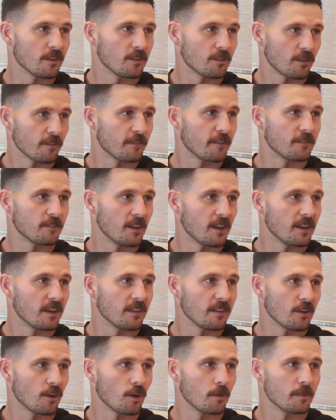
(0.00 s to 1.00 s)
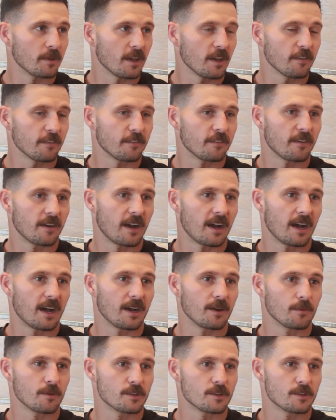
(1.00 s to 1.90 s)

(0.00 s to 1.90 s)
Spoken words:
the top 15 in the IBF,